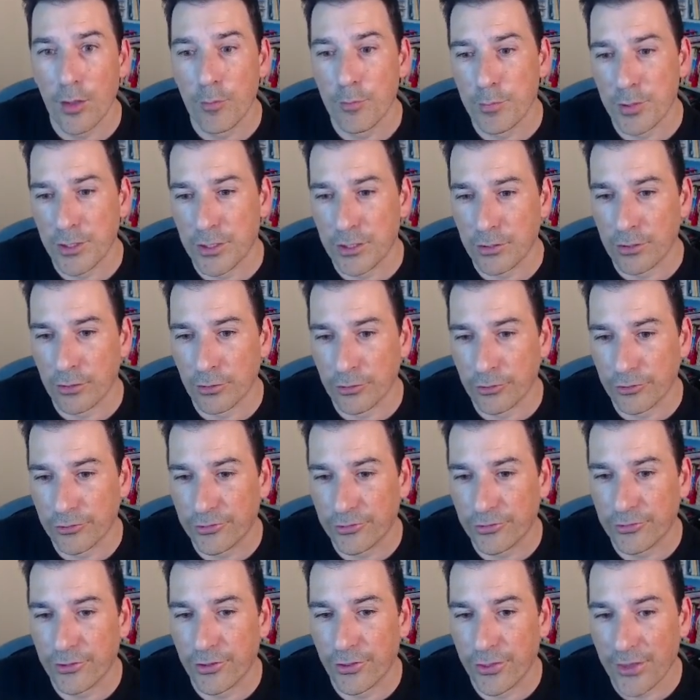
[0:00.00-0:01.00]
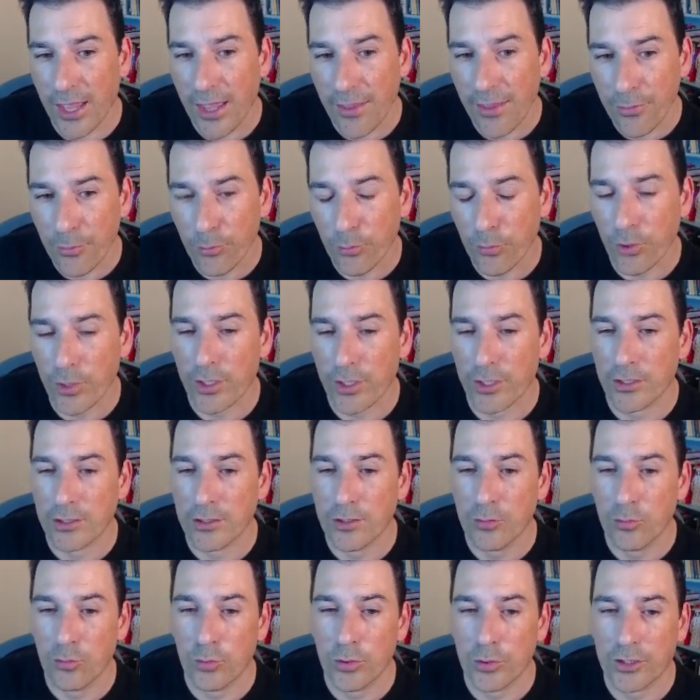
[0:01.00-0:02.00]
because that
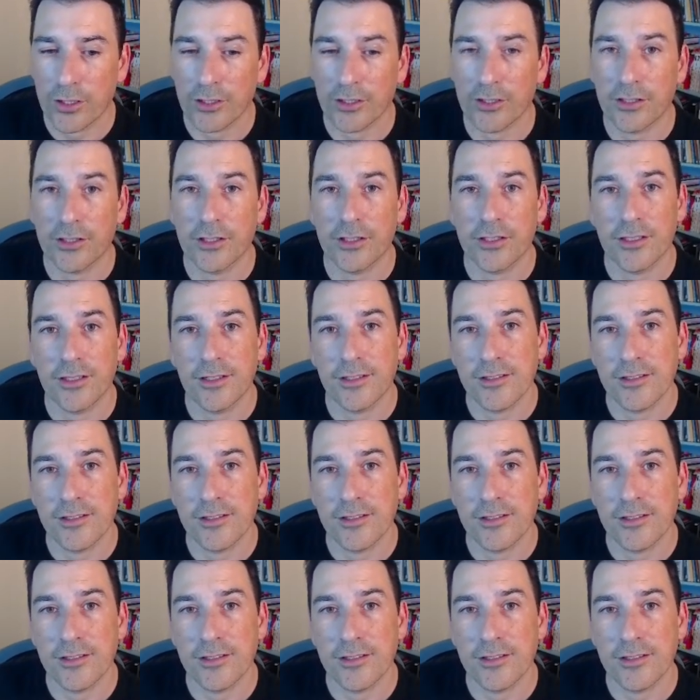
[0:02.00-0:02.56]
way we can